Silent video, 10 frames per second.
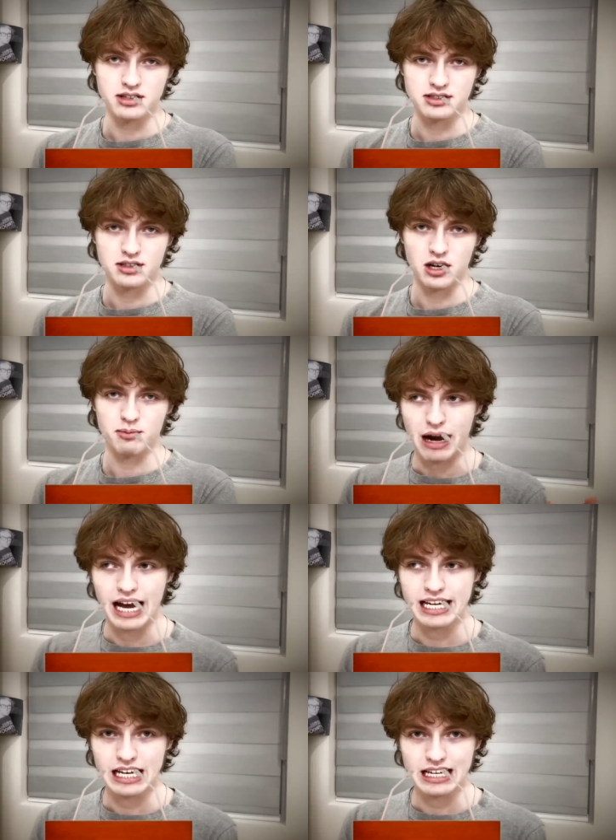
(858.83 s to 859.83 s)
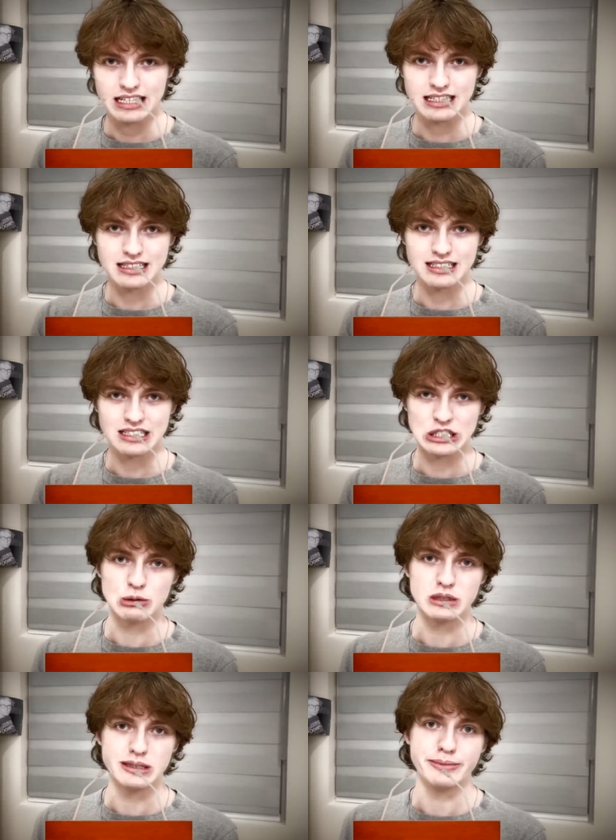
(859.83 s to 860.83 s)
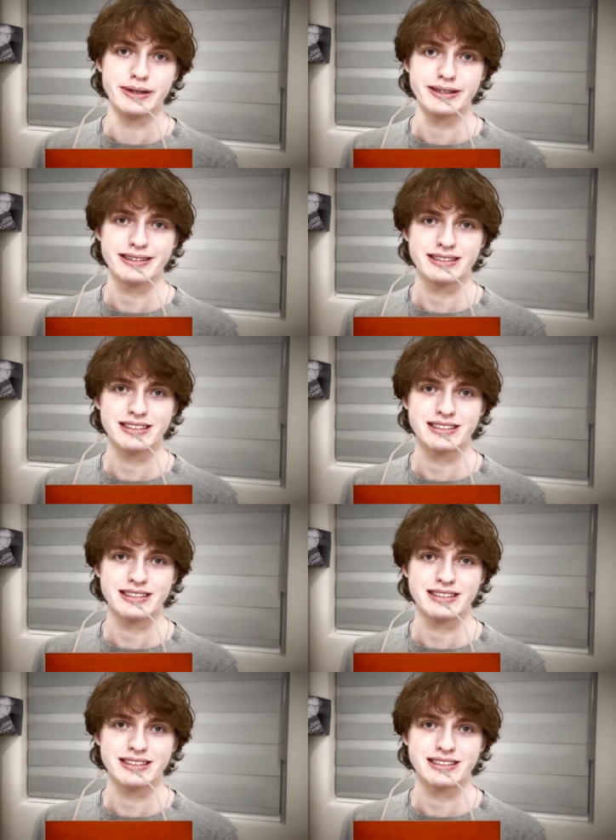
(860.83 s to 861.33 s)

And stop buying so many books.